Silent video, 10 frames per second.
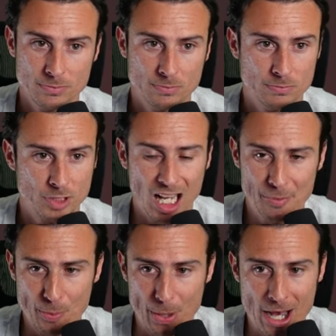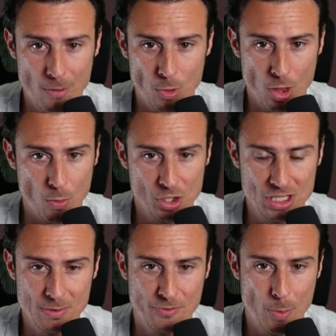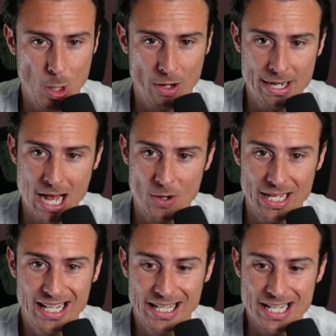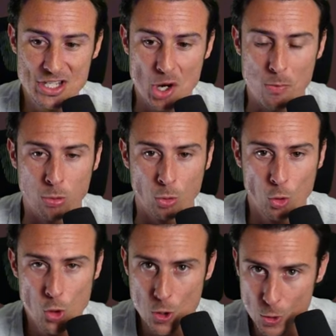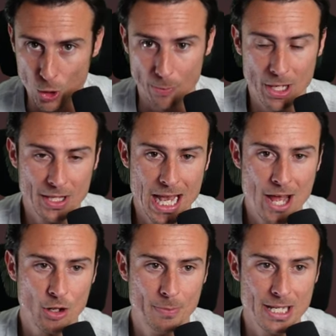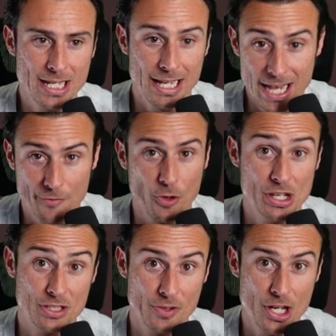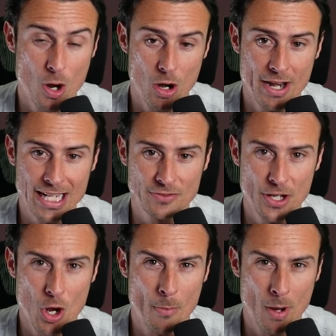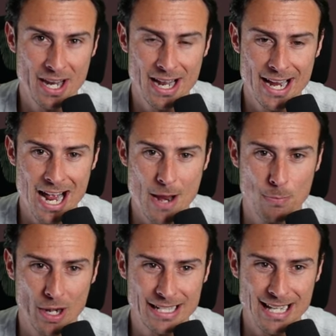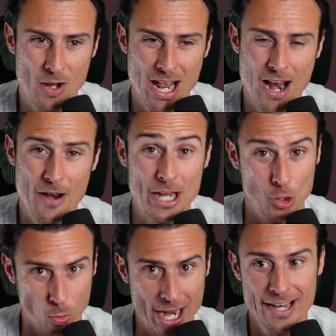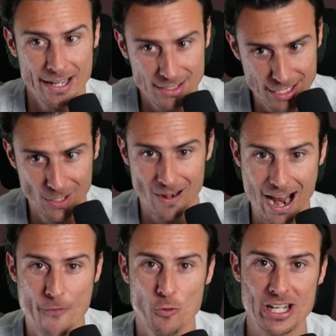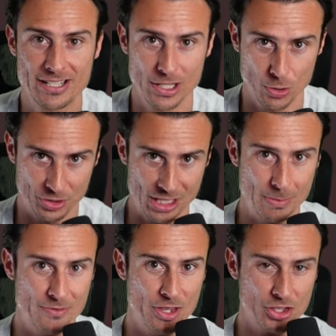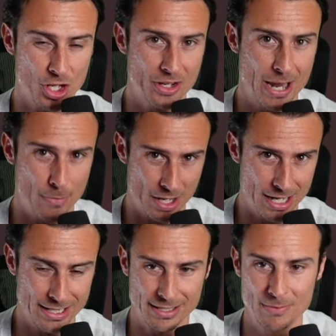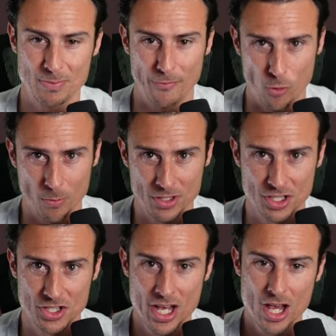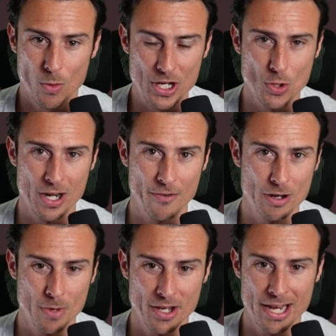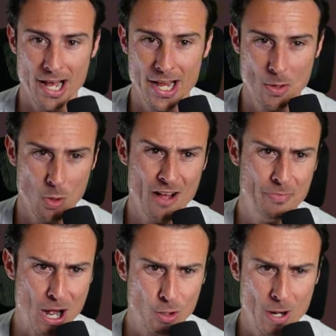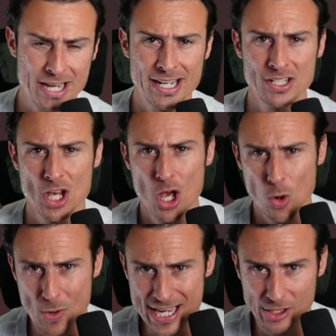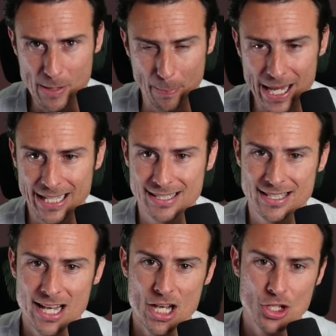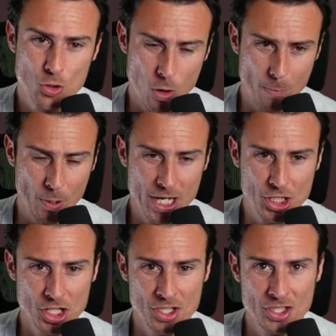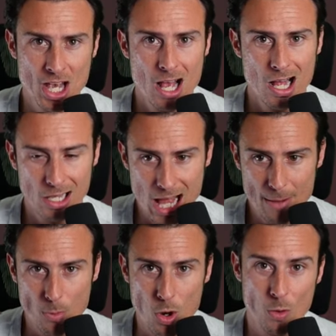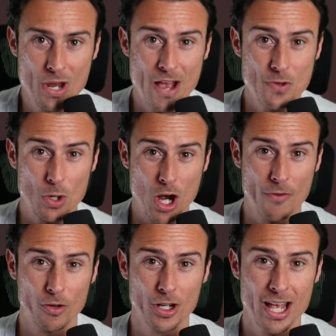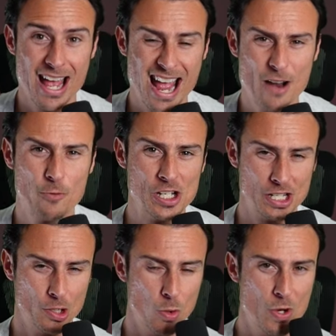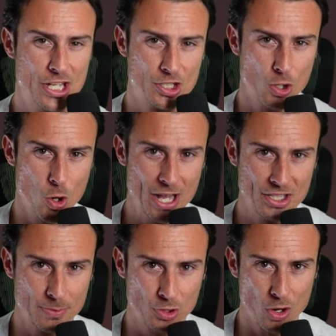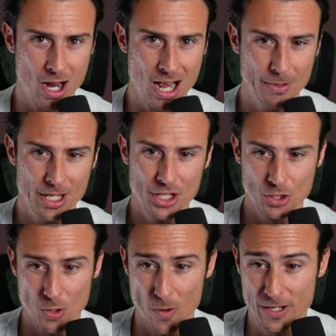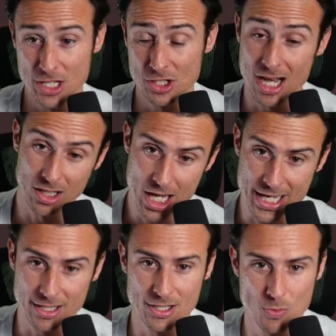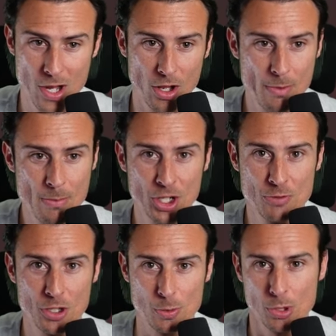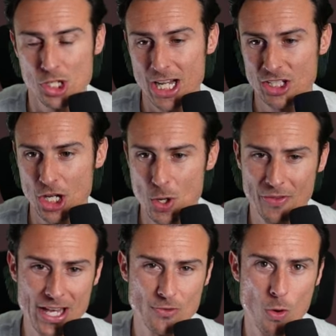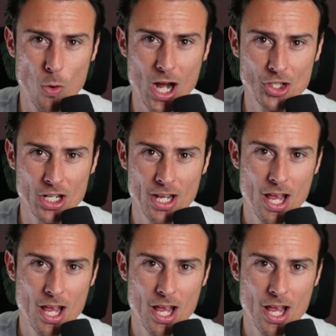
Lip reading: top to bottom, one of the worst teams of football right now. It is brutal, but that'll be it for this video. Our next video on Monday night, I break down and grade and tier every single team, even the Sunday and Monday night teams' performances. We do it every Monday night. Then we'll have power rankings, weekly picks, score predictions, a lot more. We have you covered every single week, so go ahead and subscribe. Turn notifications on, like as well. It'd be much, much appreciated. It's going to do it. Thanks for watching.